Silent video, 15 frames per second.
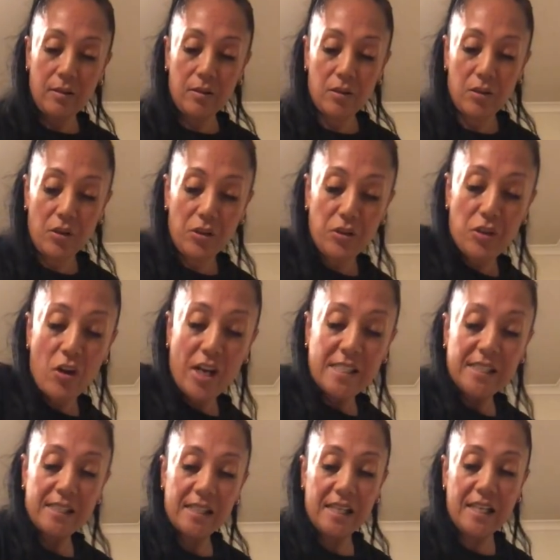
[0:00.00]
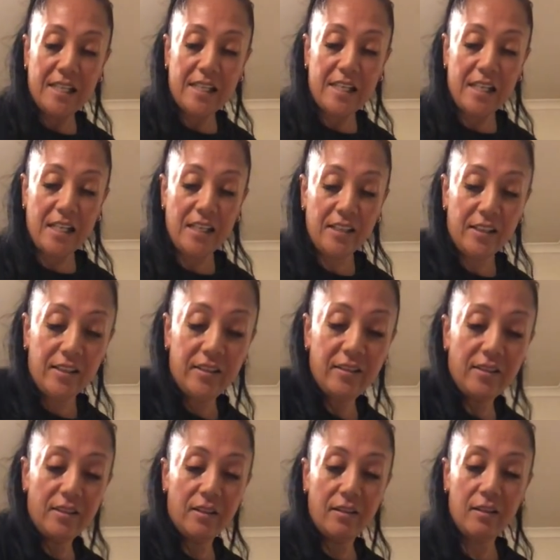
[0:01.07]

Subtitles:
you know, nicely kneaded,